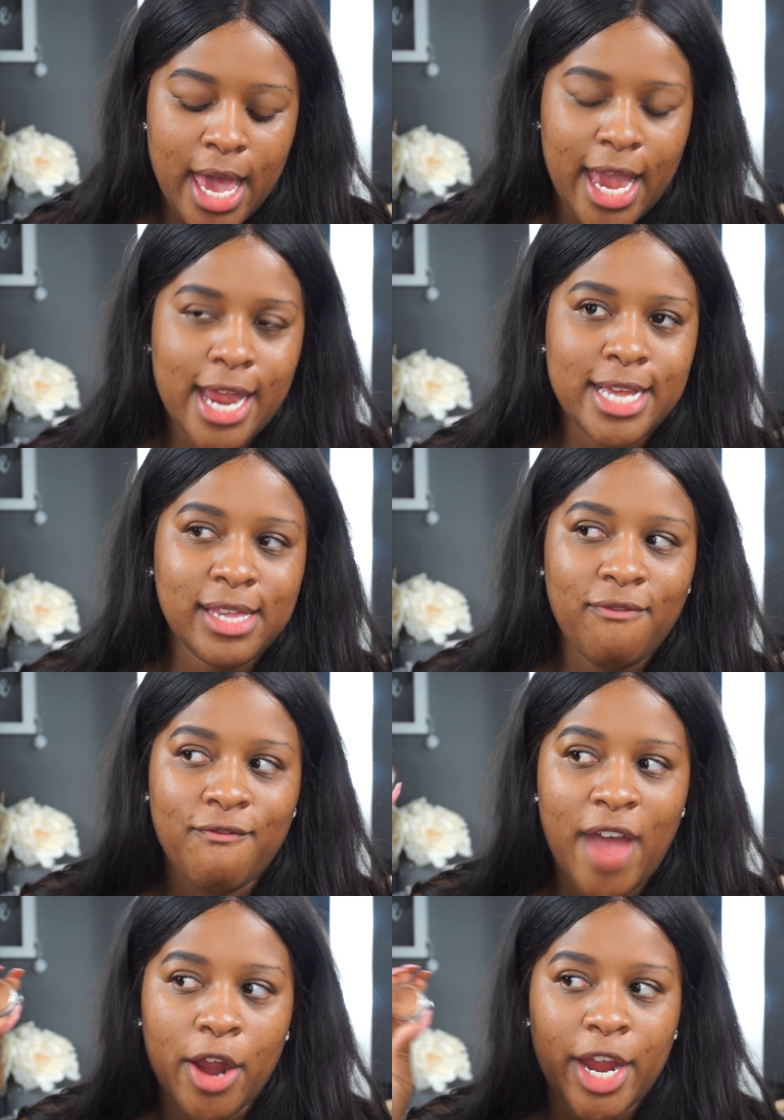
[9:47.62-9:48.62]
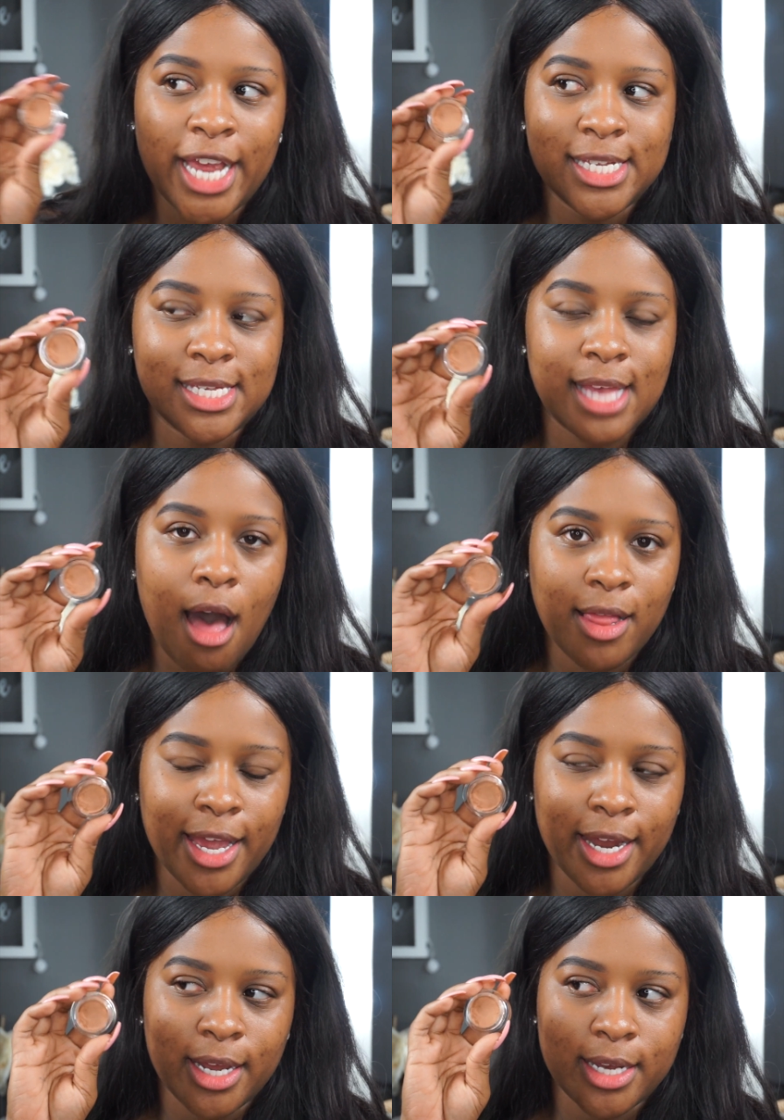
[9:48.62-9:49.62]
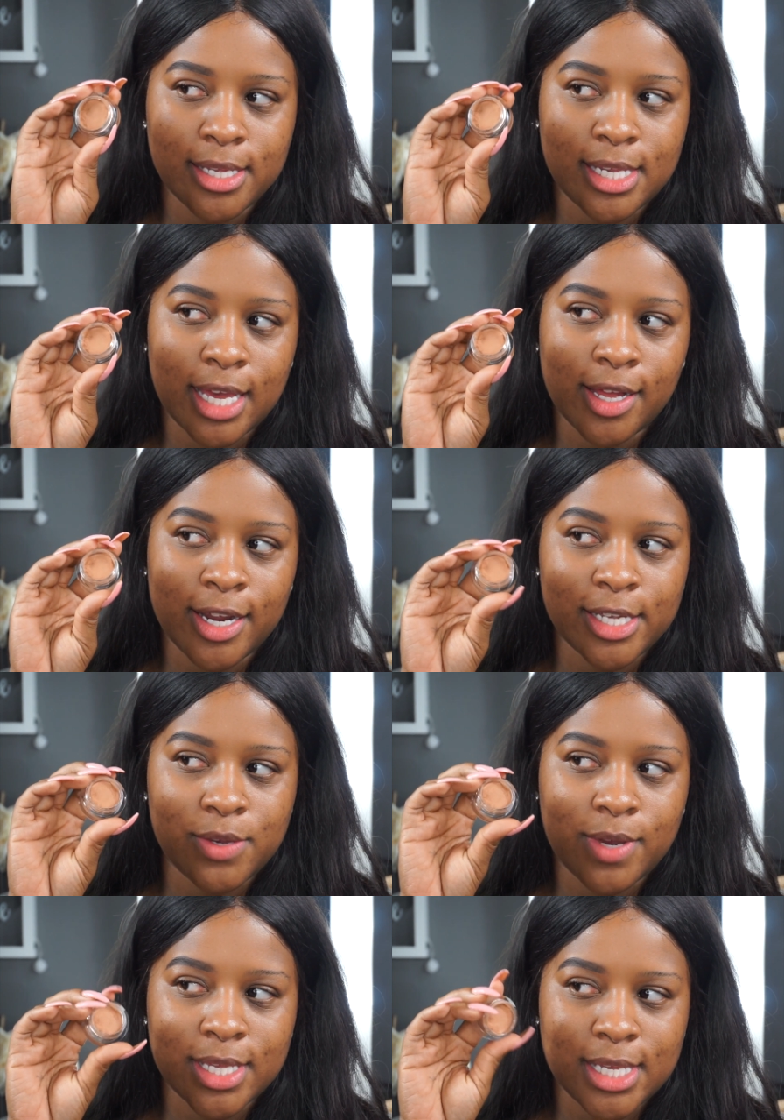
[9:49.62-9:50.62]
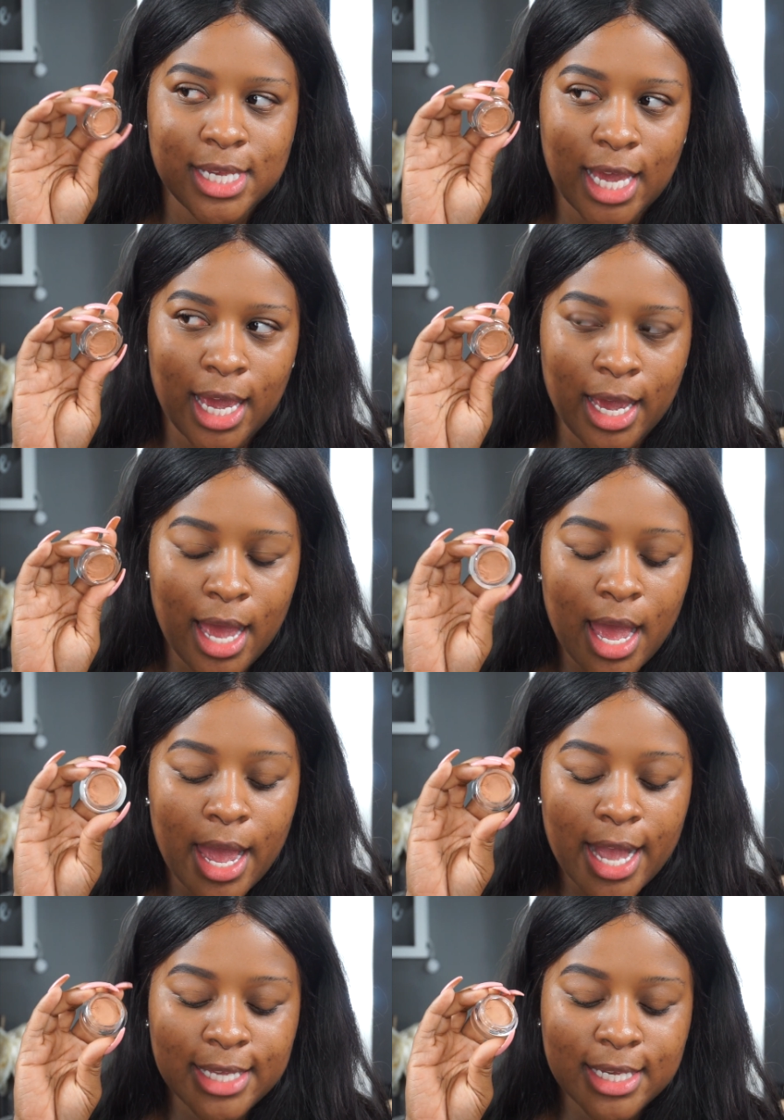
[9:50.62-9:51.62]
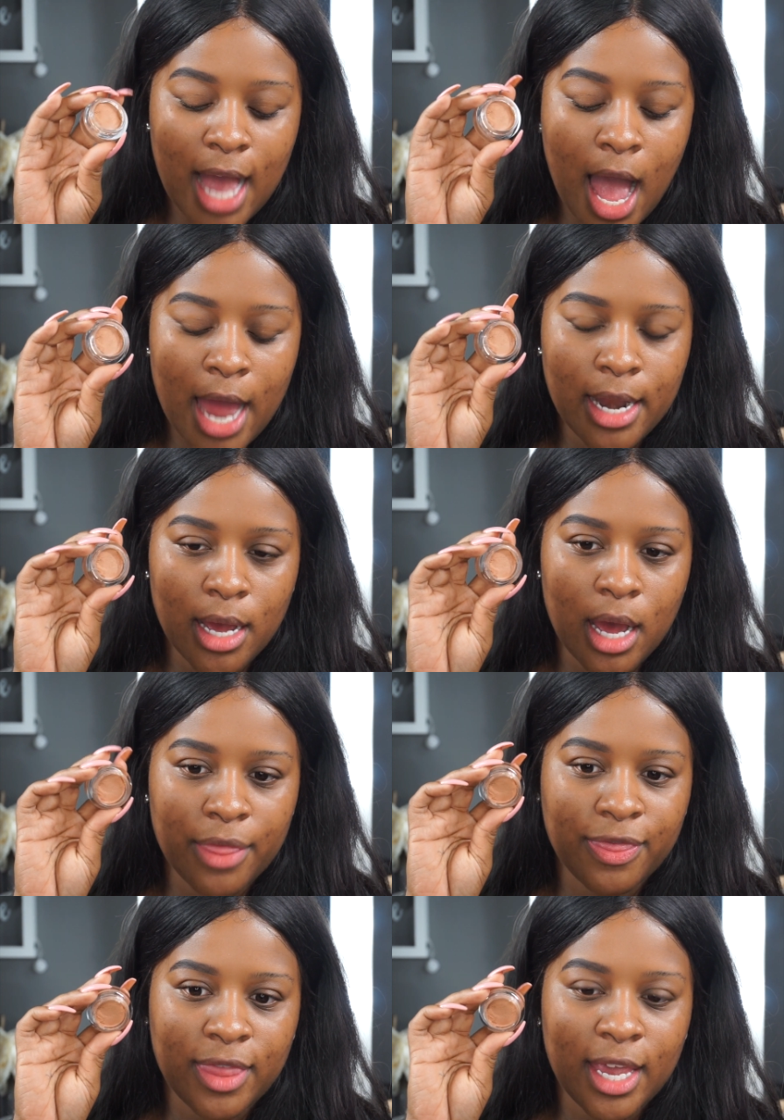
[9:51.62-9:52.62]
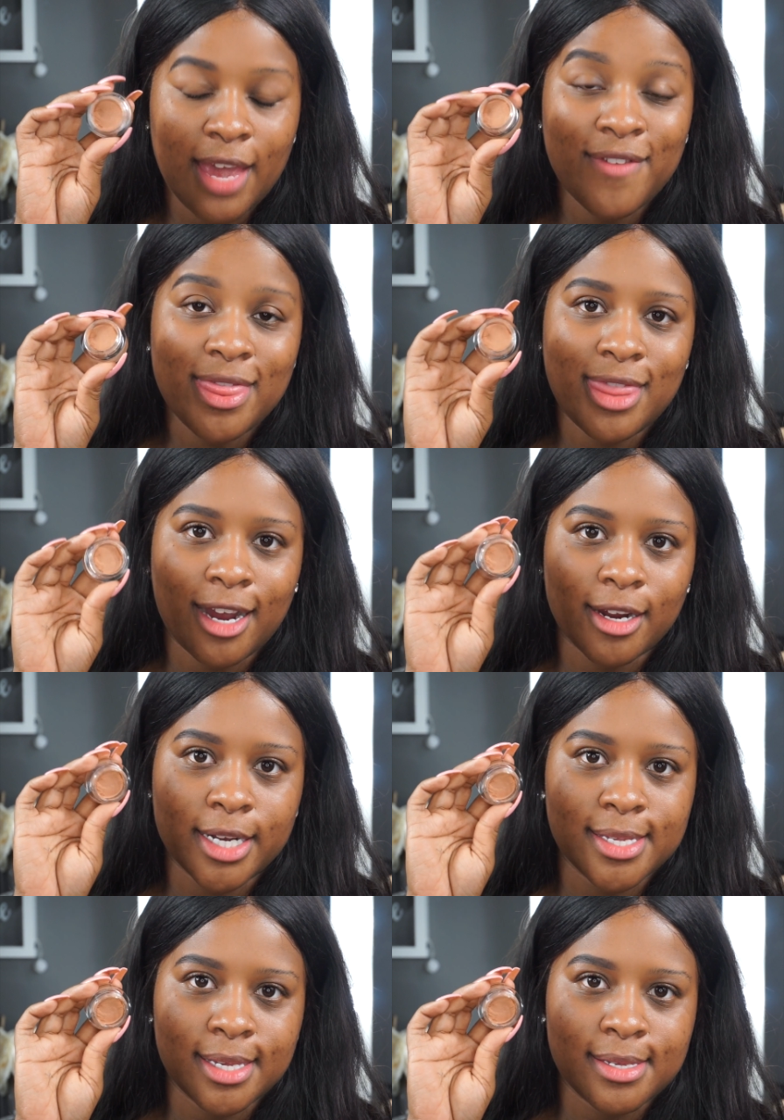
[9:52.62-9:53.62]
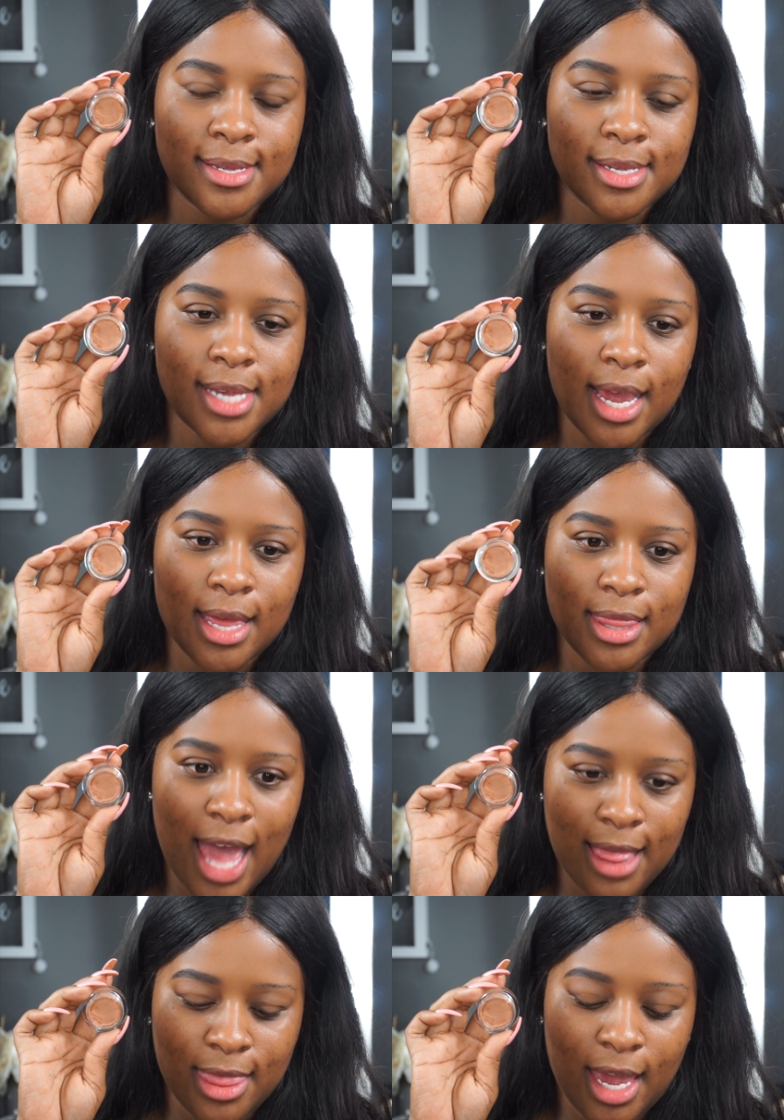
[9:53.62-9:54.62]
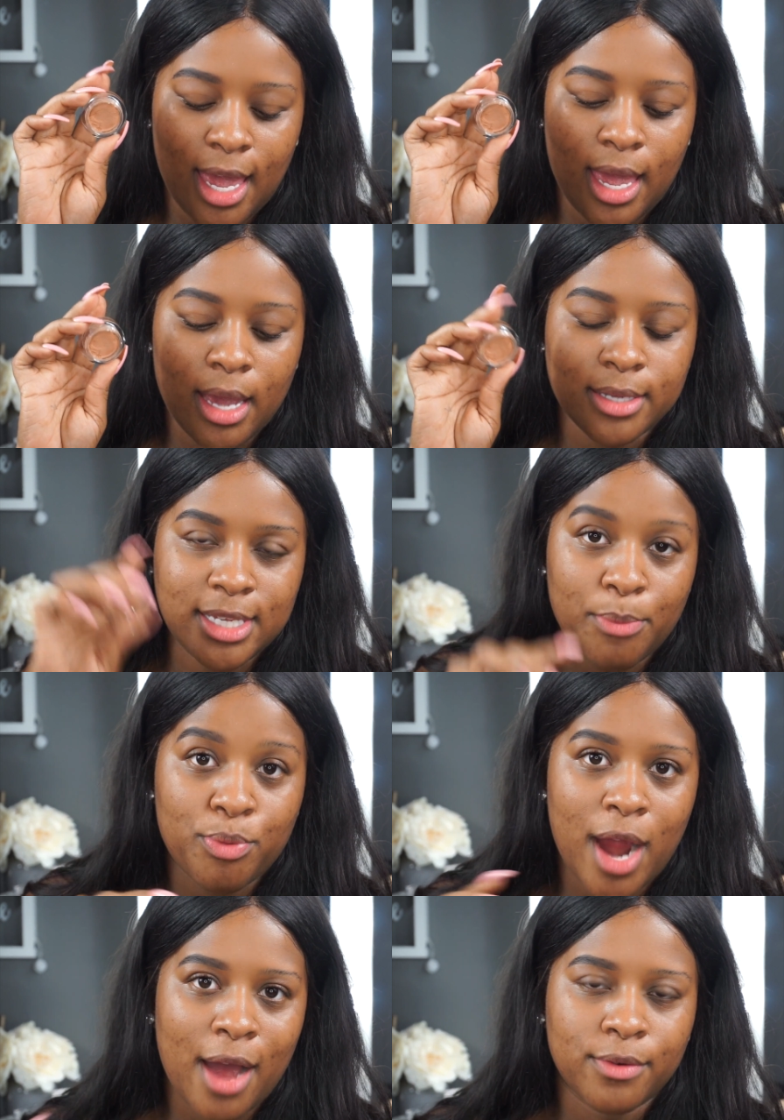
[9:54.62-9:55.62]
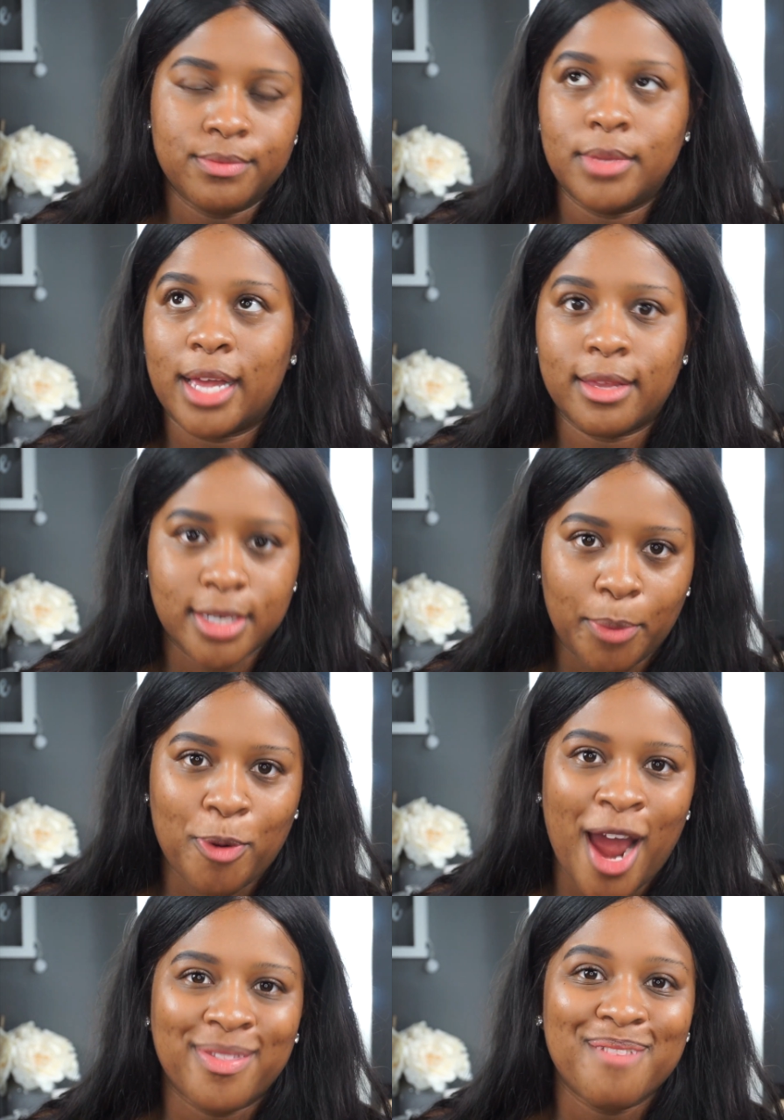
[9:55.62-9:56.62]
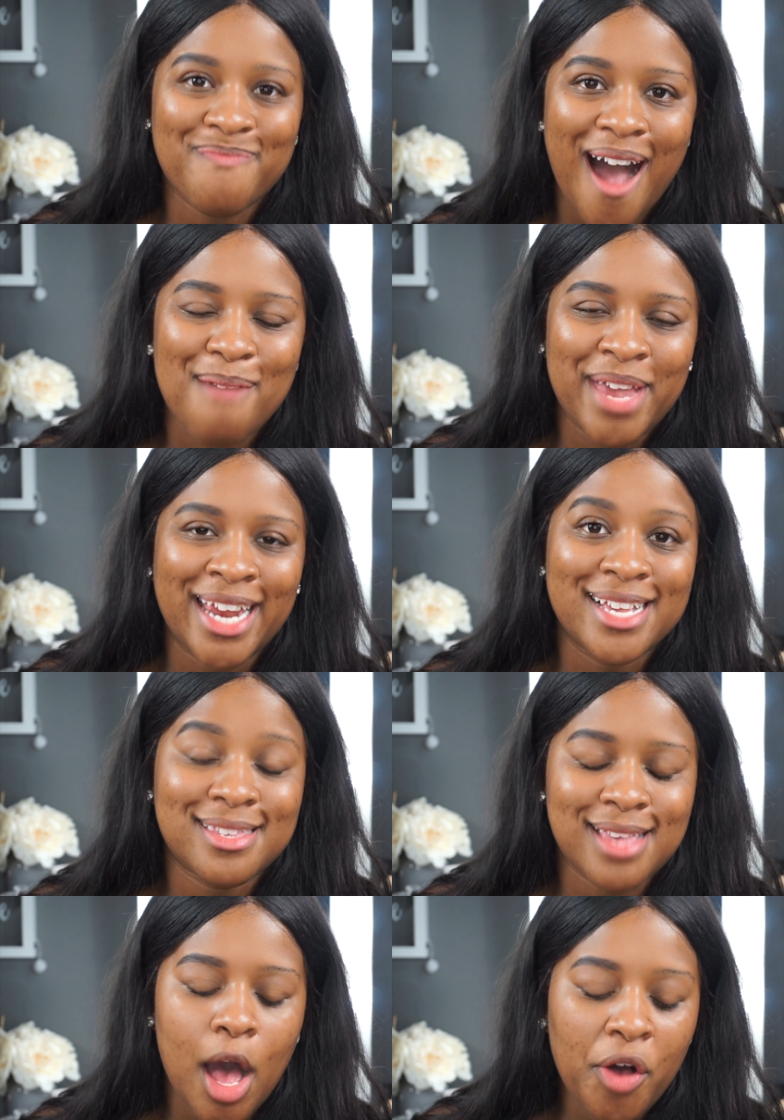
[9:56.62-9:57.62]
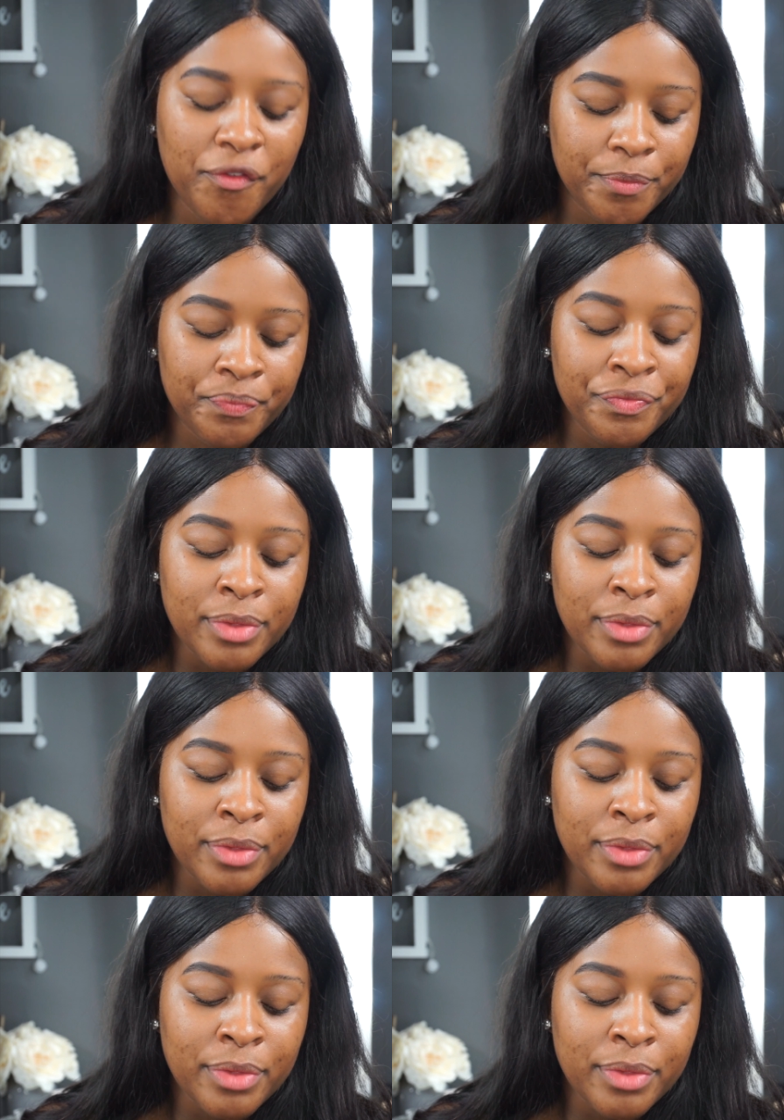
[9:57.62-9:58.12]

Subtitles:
It is a very solid concealer, as you can see. It's got a even thicker consistency than the the pomade itself.